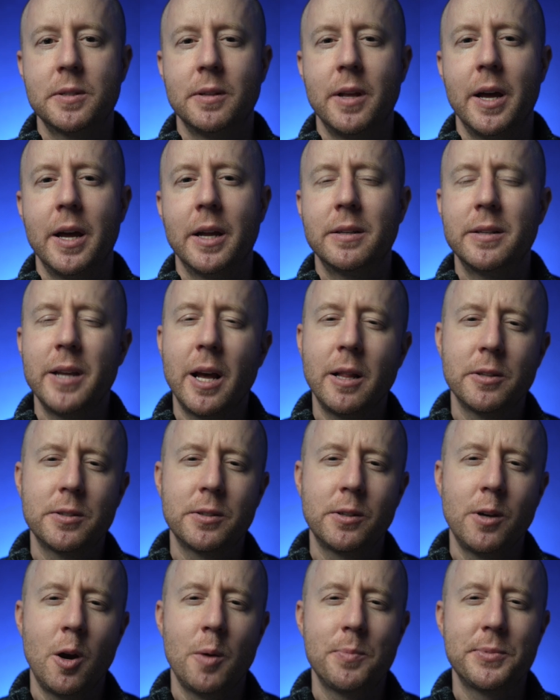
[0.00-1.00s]
like
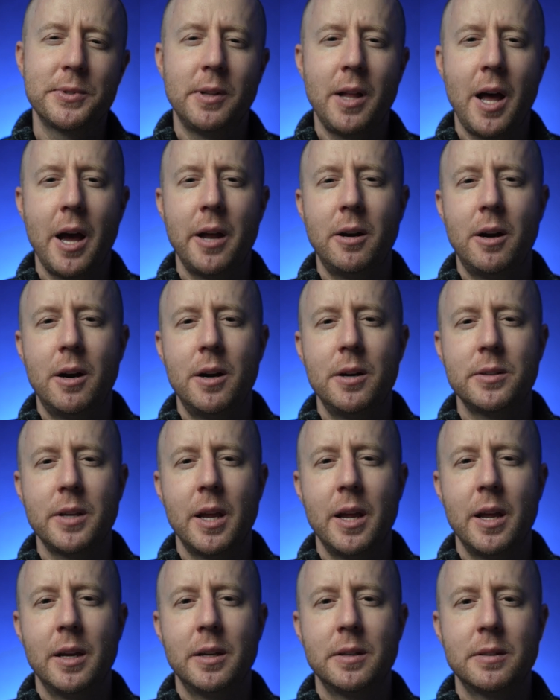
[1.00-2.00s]
telescopes, lidars,
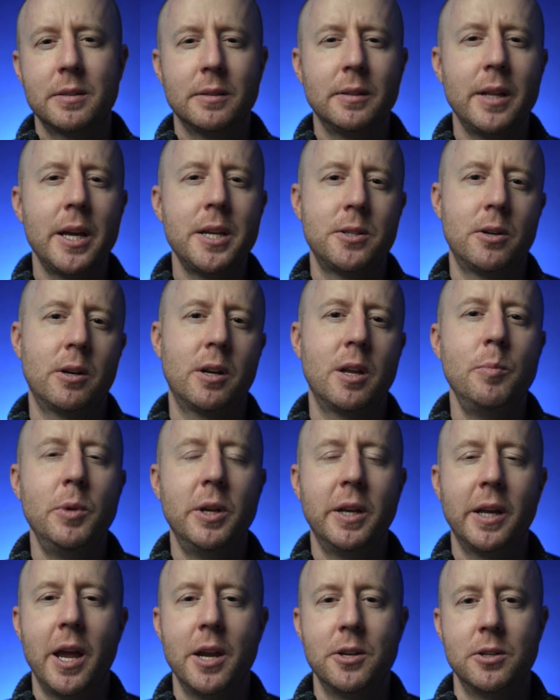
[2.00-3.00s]
and laser
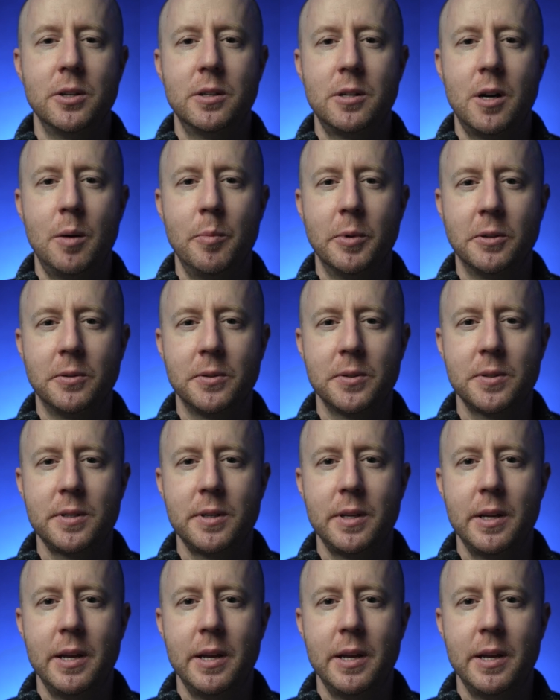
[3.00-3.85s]
communication terminals.